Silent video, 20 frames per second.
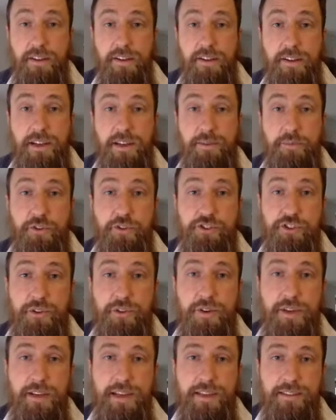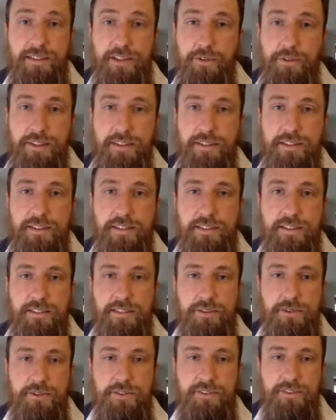to showcase how easy it is
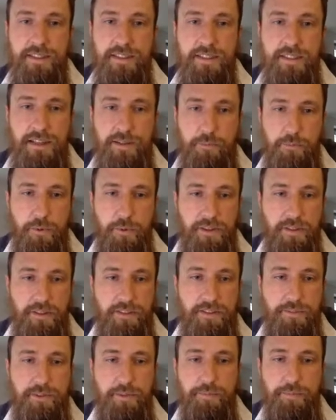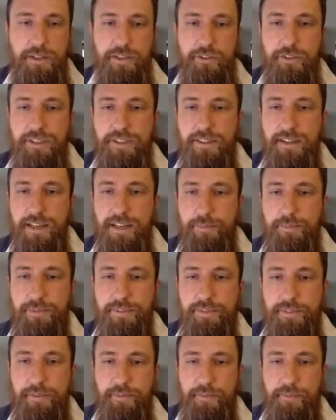to set it up with different battery types.